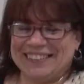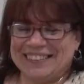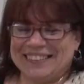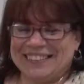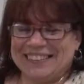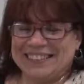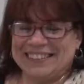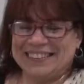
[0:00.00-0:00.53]

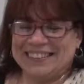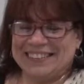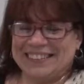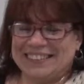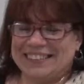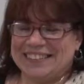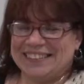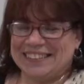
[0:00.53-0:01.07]

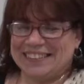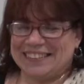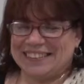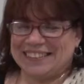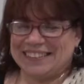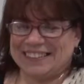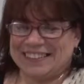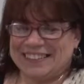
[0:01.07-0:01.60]

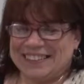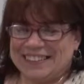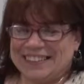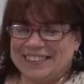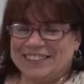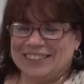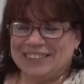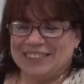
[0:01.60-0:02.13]

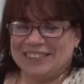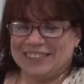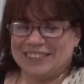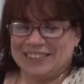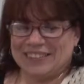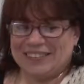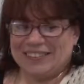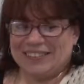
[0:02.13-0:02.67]

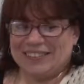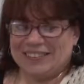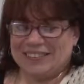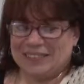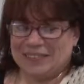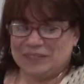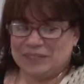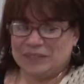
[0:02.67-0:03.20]

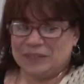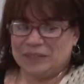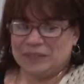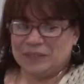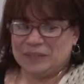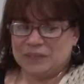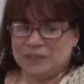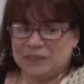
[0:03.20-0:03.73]

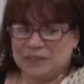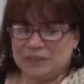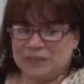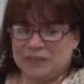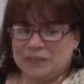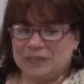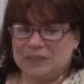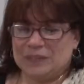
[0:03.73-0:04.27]

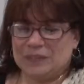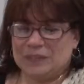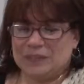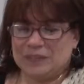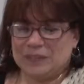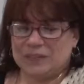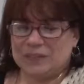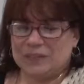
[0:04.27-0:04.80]

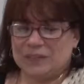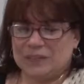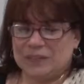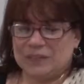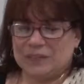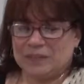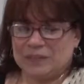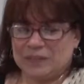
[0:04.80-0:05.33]

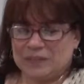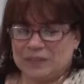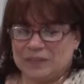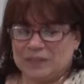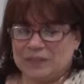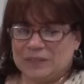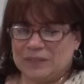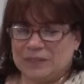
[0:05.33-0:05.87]

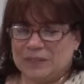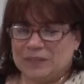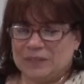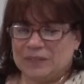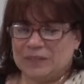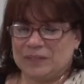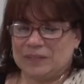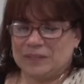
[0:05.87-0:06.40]

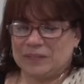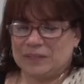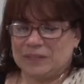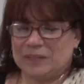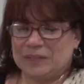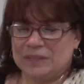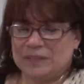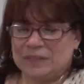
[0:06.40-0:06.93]

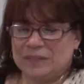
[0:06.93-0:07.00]
This person isn't speaking.